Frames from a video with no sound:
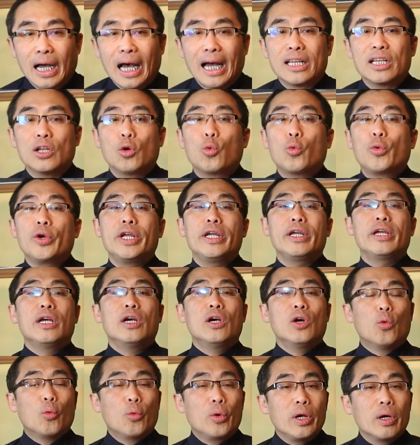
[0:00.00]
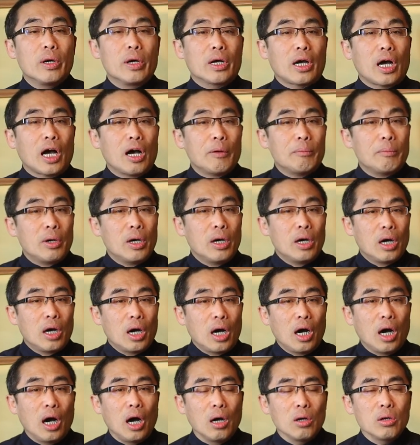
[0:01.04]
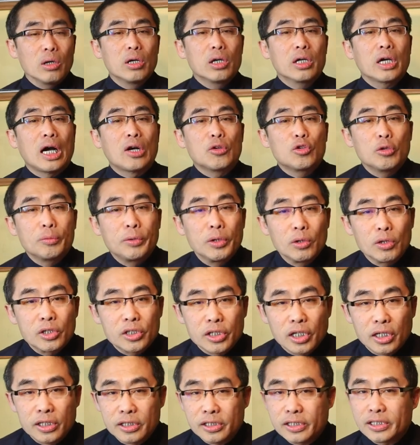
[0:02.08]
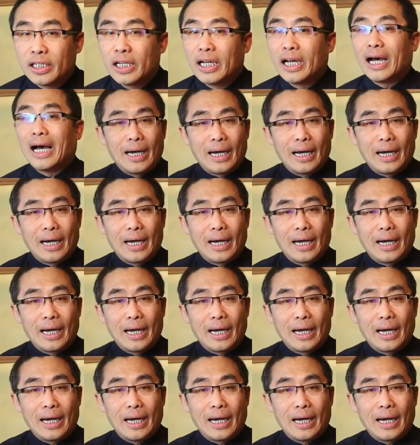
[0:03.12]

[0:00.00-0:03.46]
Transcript: and we welcome all contributions